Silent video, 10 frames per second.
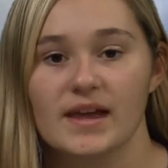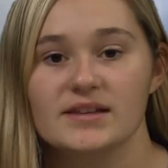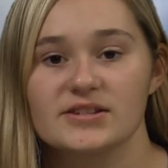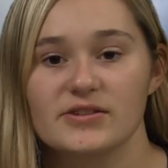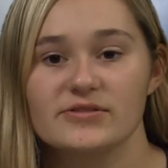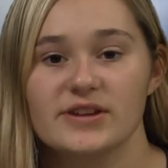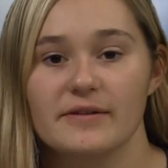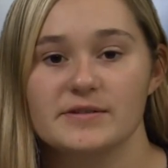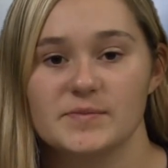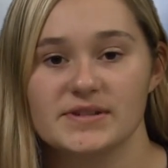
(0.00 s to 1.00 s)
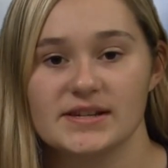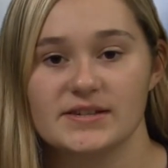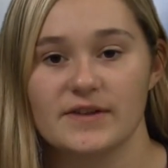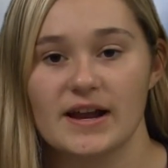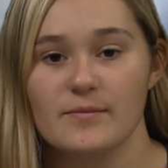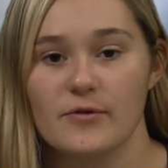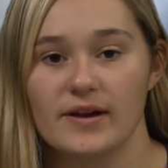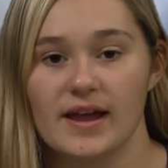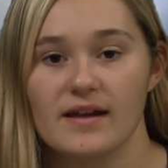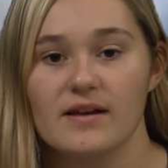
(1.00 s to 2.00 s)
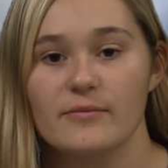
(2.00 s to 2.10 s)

Snow showers persist Friday morning,